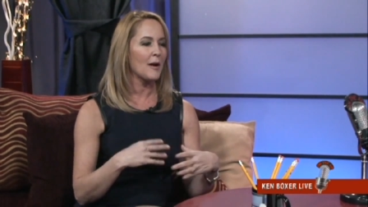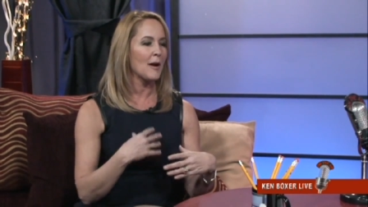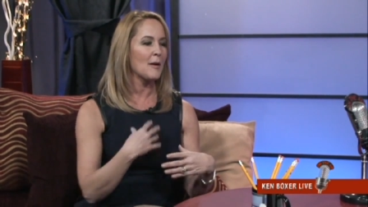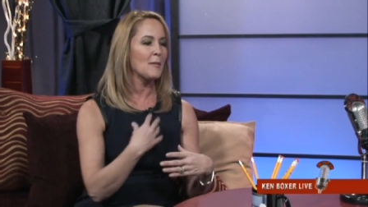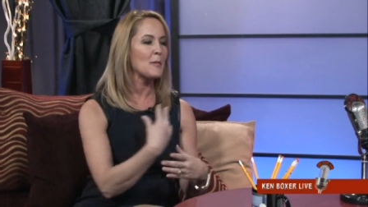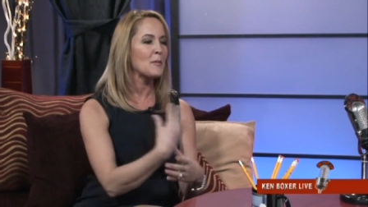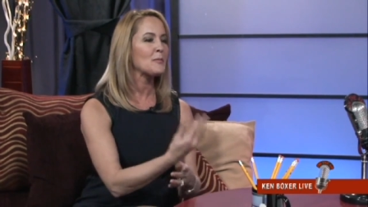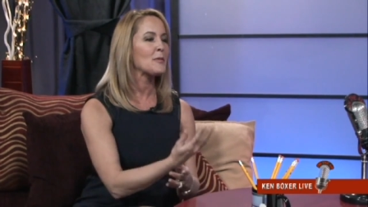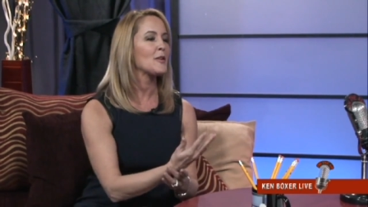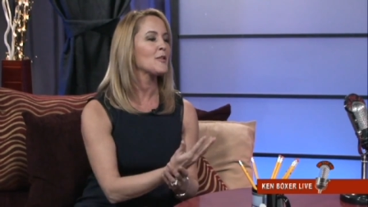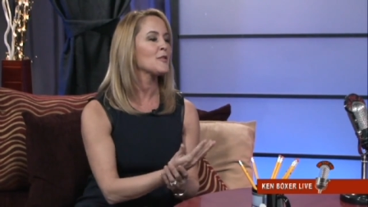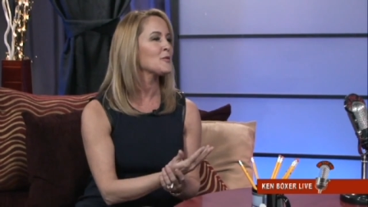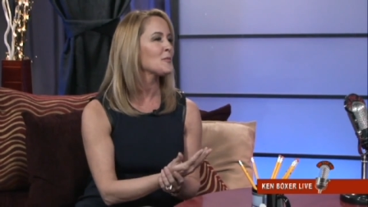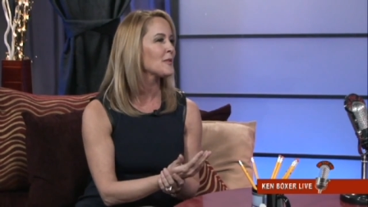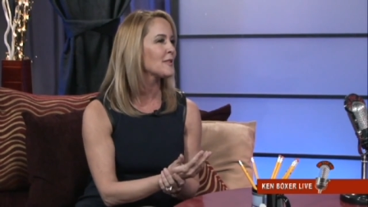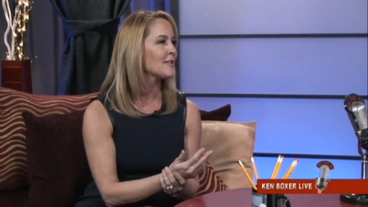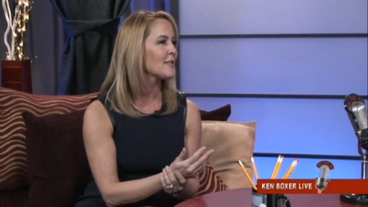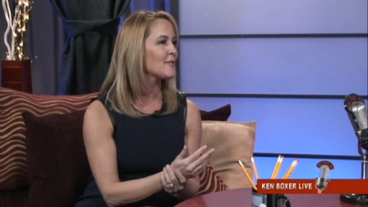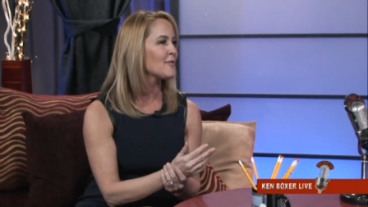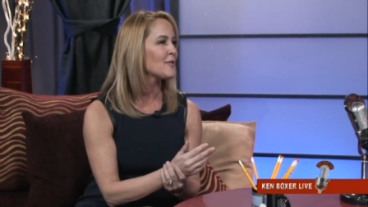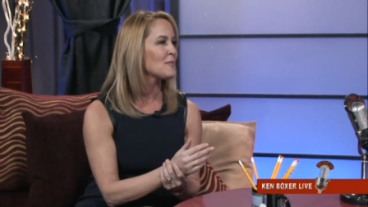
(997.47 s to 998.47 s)
I'm approached
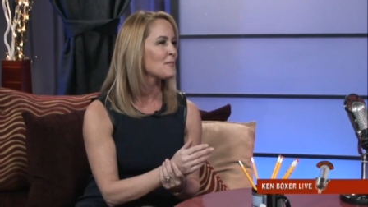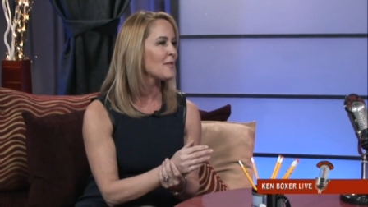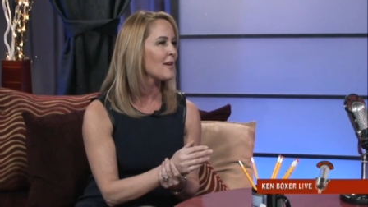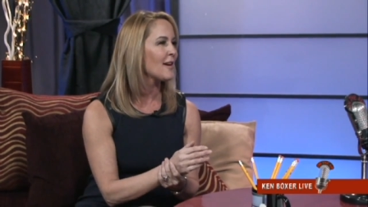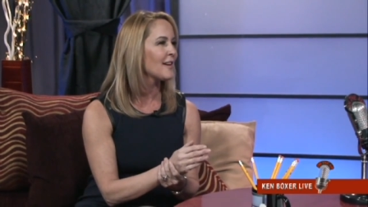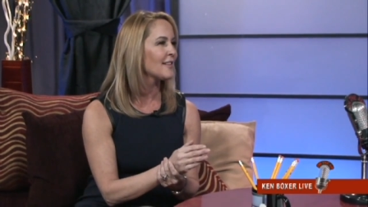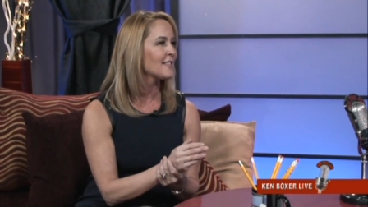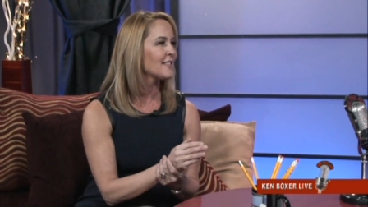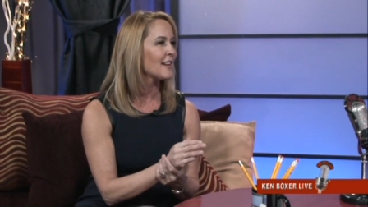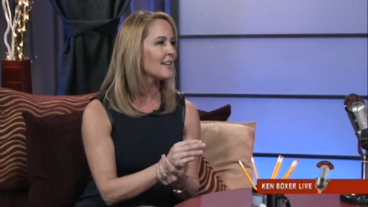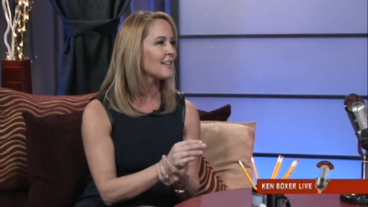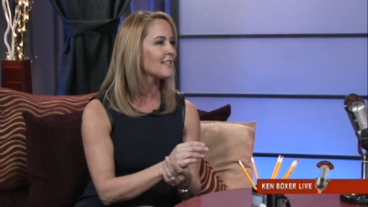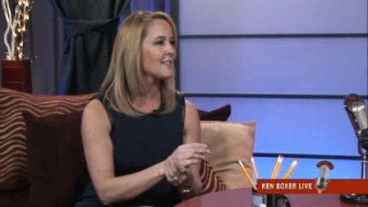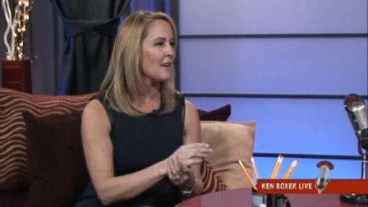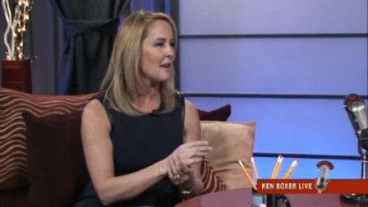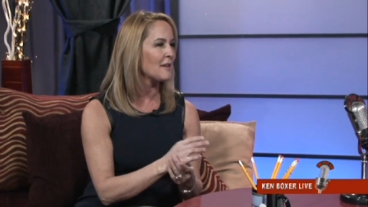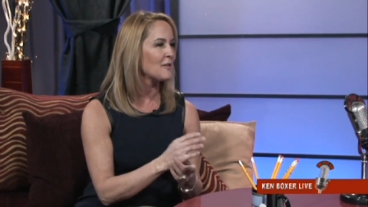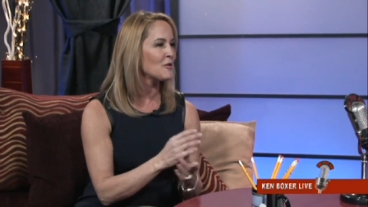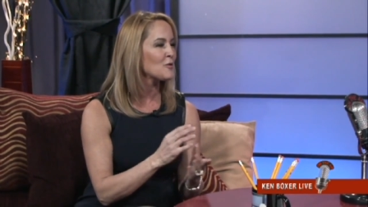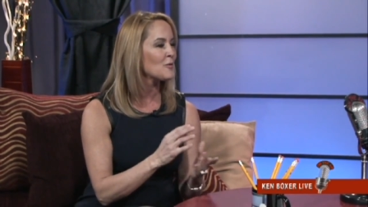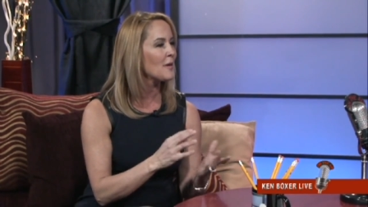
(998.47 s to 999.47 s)
with different projects,
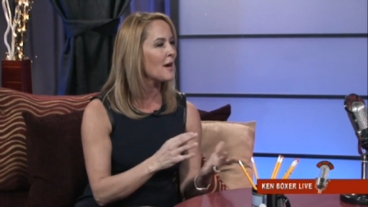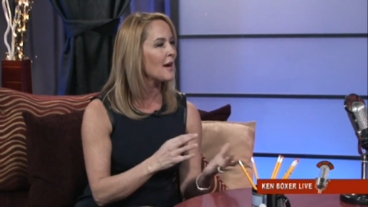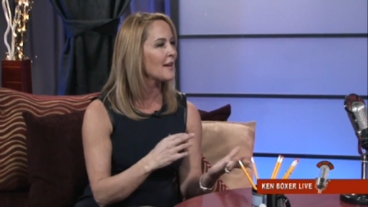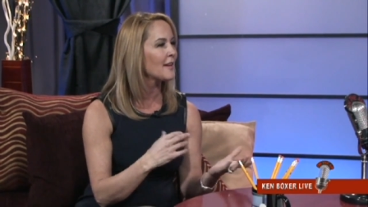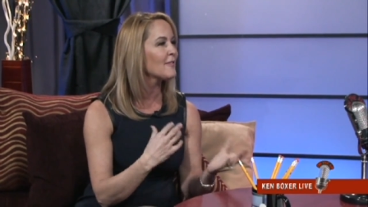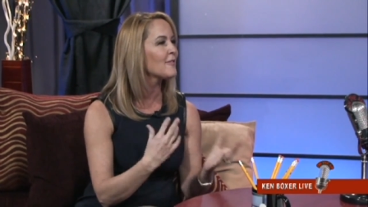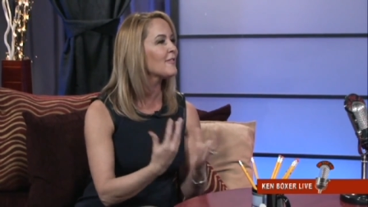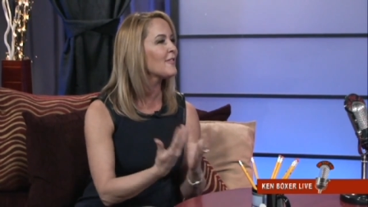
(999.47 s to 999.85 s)
I try to